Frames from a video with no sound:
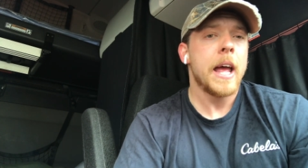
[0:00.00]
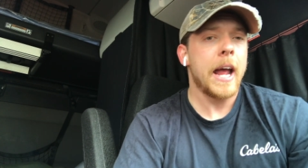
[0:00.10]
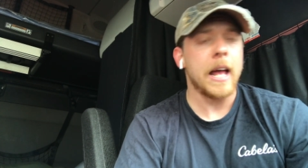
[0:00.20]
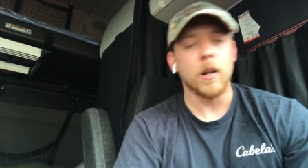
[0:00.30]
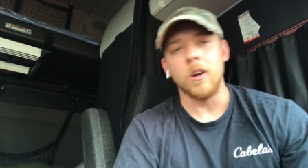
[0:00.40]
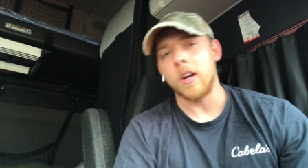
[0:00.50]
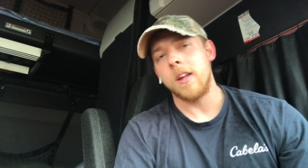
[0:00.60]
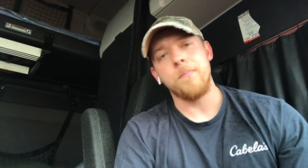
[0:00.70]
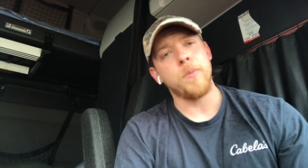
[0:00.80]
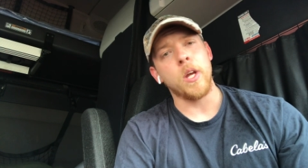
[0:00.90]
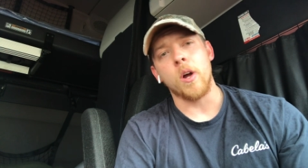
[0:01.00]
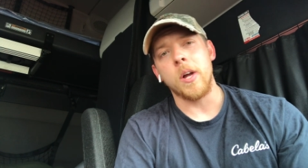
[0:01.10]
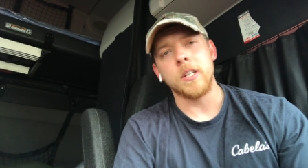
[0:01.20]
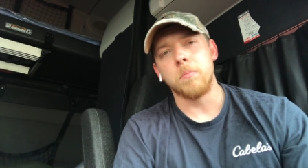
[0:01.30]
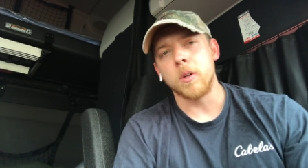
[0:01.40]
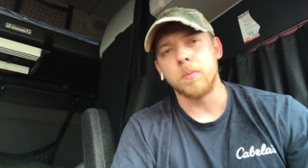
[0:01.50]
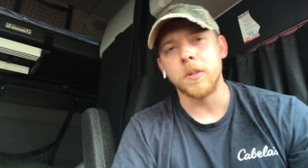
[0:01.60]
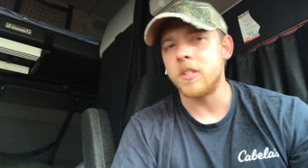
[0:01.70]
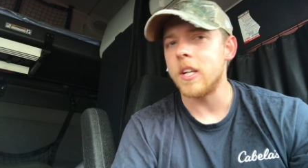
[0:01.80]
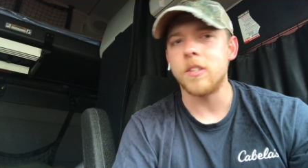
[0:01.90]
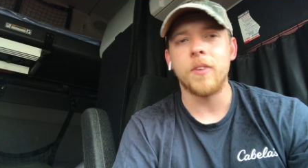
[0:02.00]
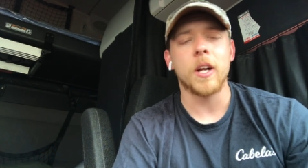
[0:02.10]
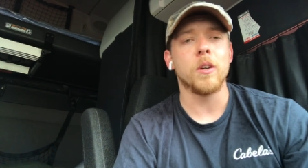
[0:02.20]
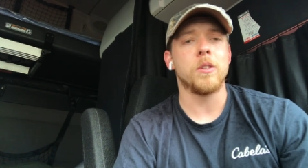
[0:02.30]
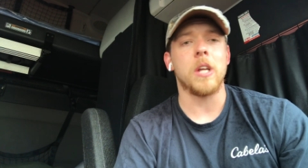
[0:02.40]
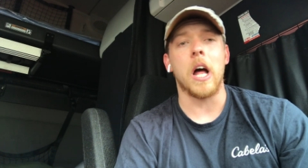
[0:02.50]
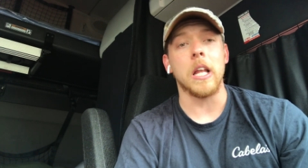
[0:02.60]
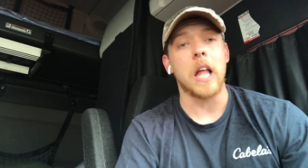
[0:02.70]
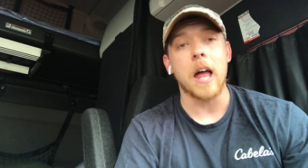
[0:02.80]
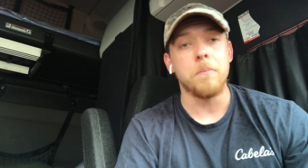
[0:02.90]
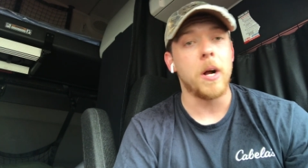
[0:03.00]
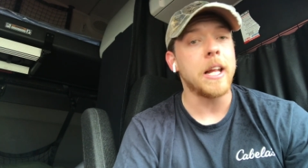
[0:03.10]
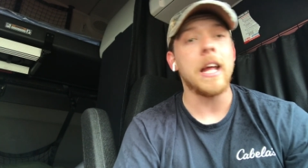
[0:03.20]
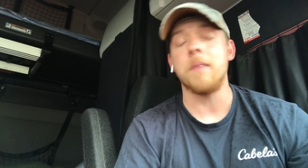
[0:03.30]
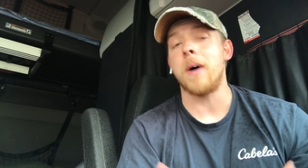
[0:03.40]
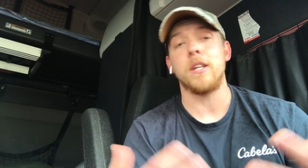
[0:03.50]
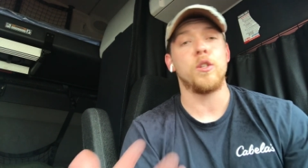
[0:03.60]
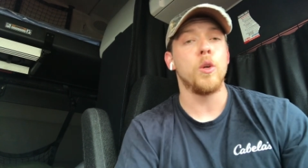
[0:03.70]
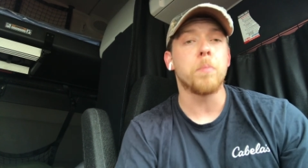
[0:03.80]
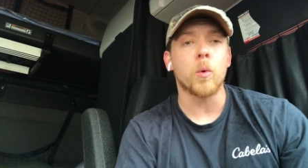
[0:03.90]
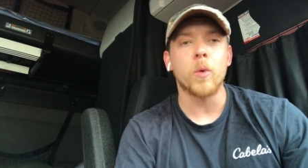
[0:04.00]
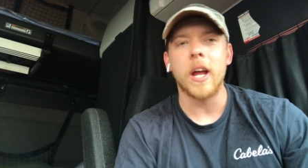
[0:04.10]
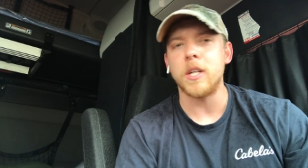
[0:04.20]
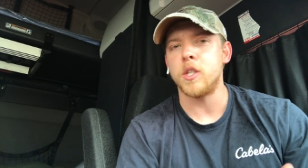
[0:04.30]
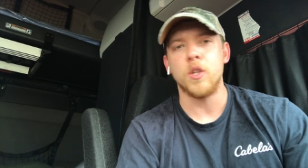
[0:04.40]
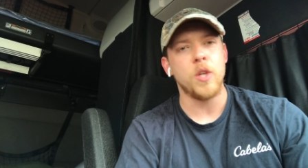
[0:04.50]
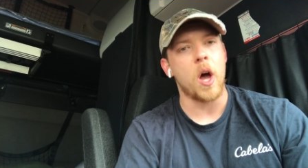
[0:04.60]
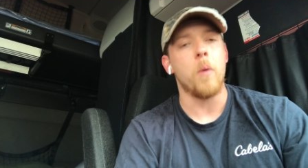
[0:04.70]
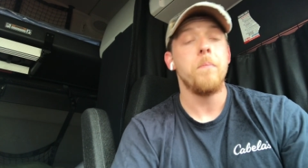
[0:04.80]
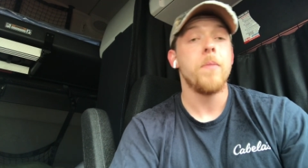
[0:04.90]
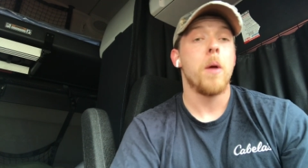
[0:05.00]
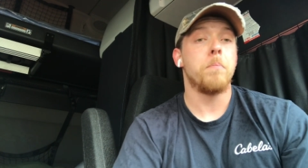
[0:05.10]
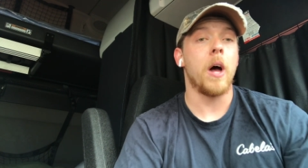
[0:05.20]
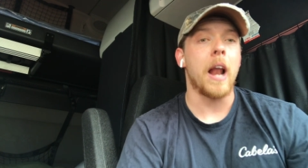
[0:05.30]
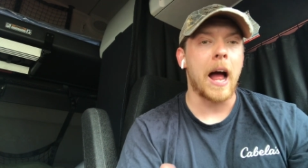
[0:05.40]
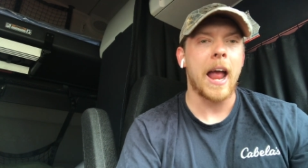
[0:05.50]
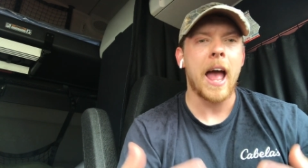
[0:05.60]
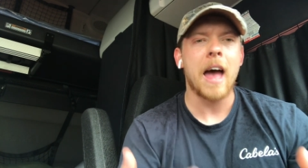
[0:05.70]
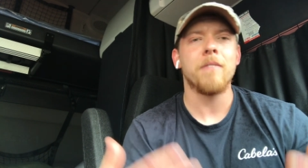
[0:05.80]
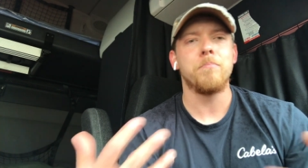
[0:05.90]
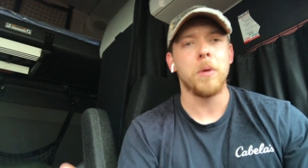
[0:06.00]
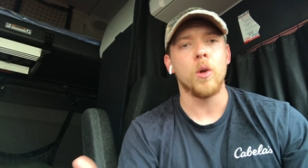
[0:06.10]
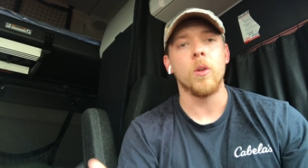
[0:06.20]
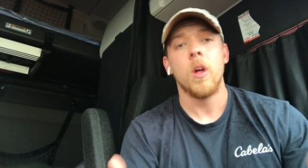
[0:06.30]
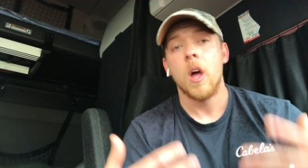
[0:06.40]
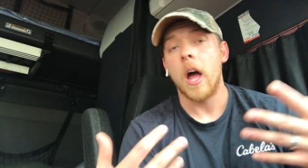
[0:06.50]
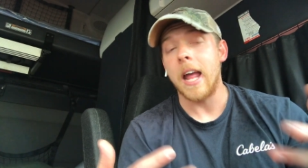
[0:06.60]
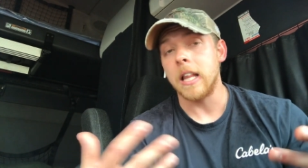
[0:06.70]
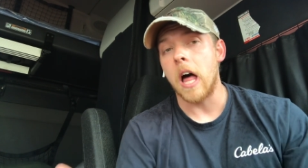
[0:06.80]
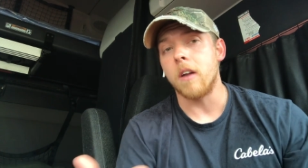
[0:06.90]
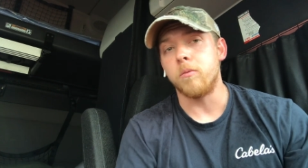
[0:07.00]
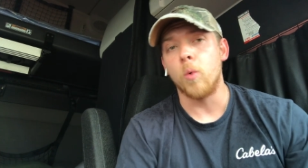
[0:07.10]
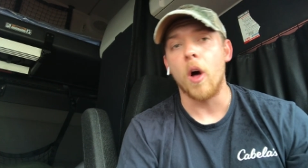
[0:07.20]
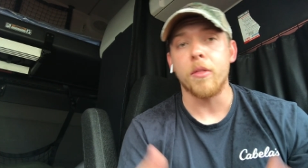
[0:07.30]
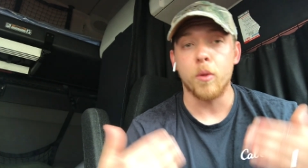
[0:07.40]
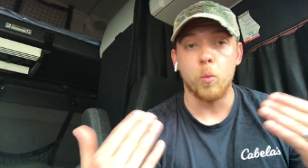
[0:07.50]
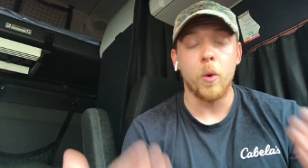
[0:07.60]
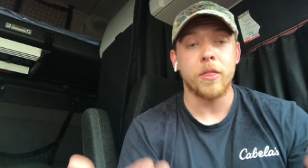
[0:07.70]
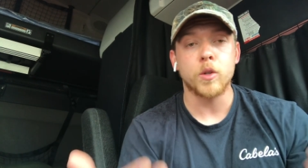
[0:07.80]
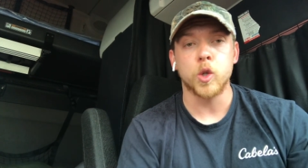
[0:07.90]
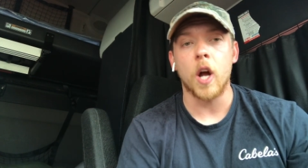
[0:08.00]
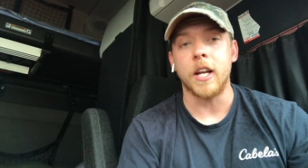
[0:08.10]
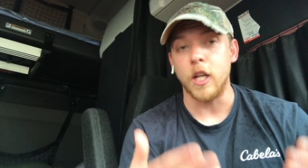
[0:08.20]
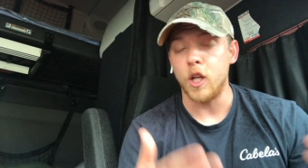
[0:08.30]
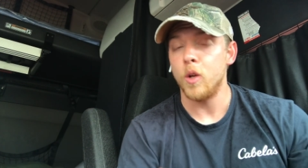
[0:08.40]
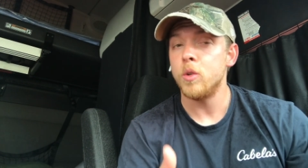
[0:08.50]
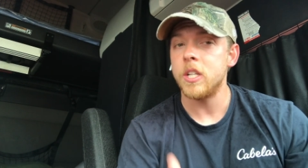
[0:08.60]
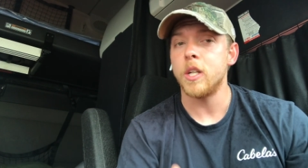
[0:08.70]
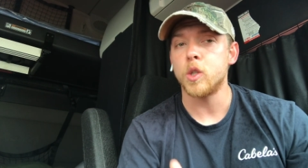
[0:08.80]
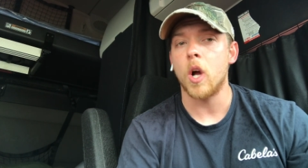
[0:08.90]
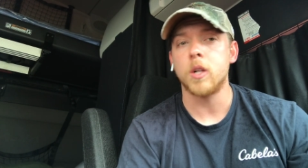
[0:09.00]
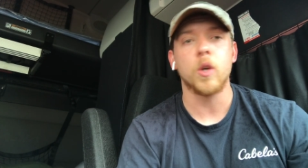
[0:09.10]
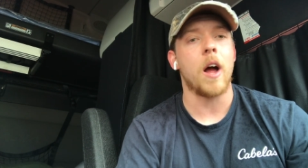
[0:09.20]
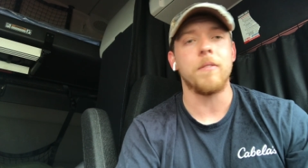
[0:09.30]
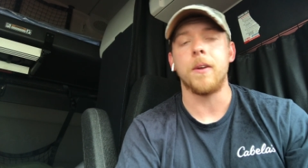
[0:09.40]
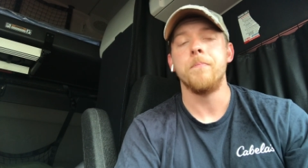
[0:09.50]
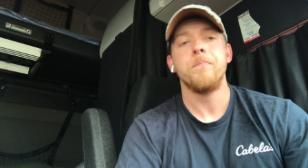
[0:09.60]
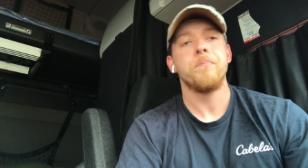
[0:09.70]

And look, you know, is multiple six figures a lot of money? Am I super rich? No. But I have built a lot of wealth with trucking, using truck driving